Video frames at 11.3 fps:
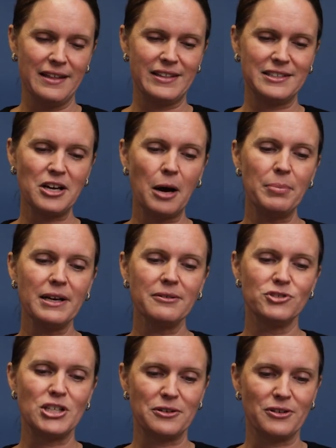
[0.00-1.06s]
the topic
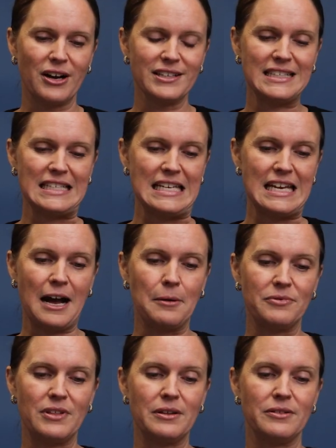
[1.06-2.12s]
of generosity, uh,
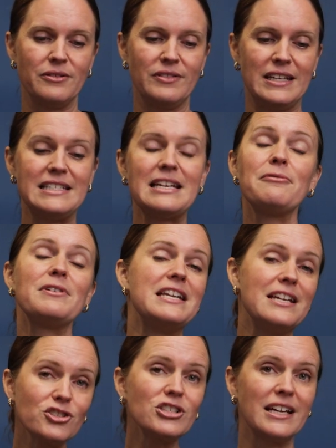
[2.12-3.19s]
the, the
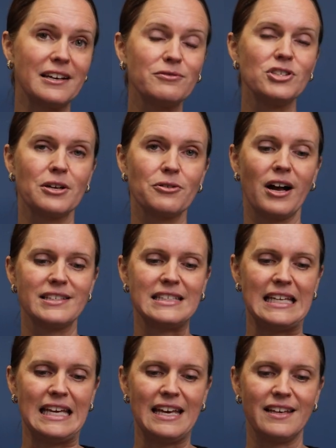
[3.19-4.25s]
definition of
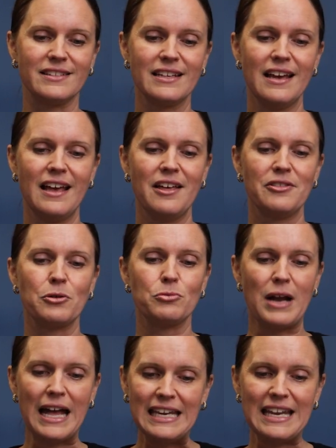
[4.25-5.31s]
generosity is the
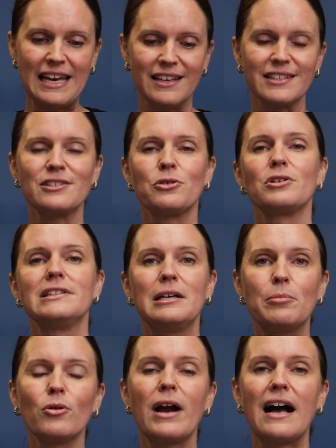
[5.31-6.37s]
readiness or
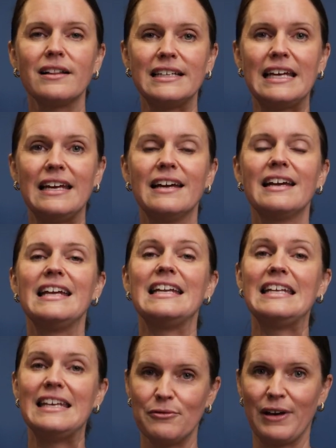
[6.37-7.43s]
liberality
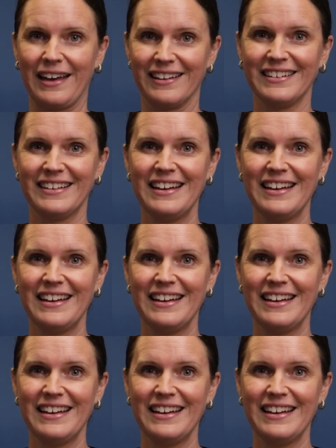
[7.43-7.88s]
in giving.